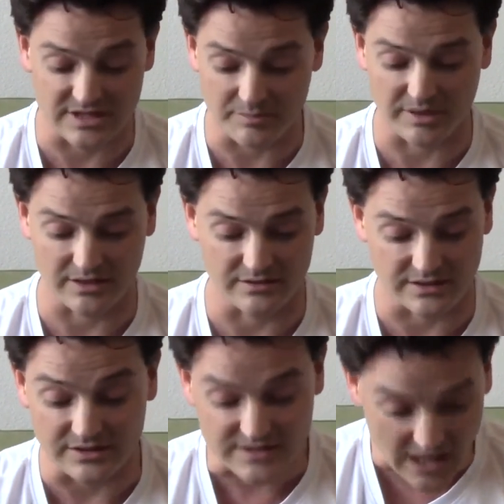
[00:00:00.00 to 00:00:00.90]
end
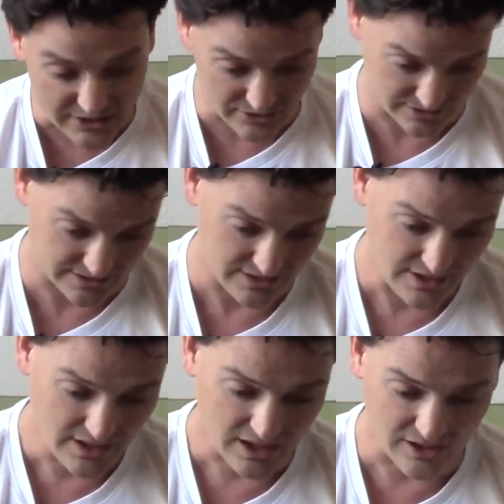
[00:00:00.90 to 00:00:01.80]
entirely,
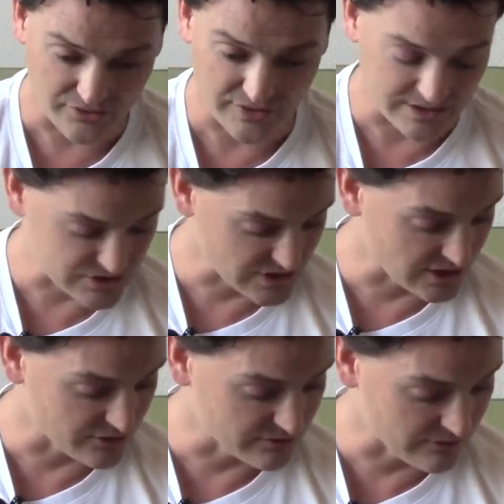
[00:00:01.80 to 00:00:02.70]
thinks
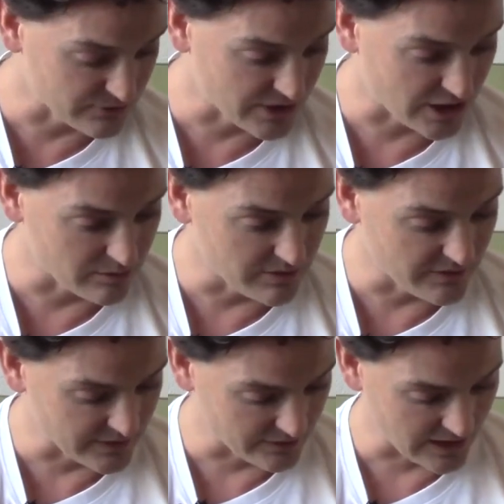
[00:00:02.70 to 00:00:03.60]
Reverend Hartman
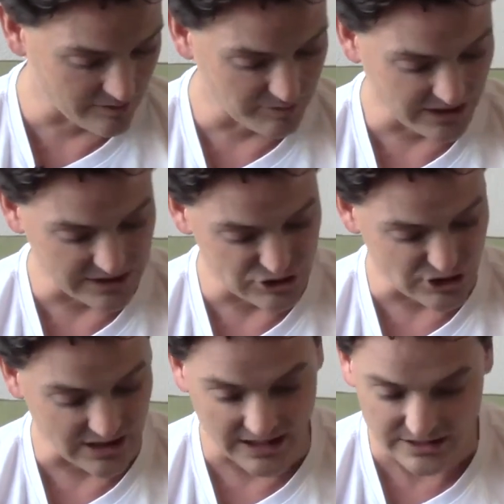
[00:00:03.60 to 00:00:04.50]
there on page
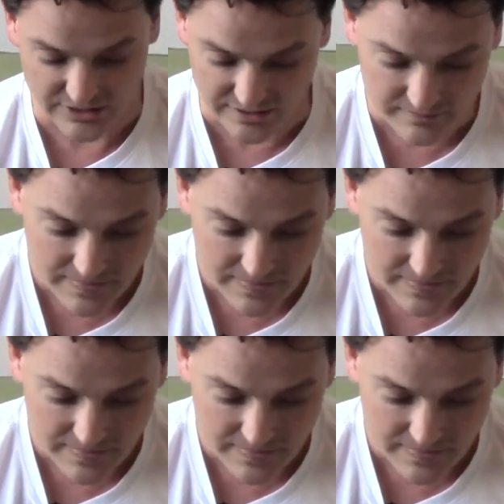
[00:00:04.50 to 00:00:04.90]
90.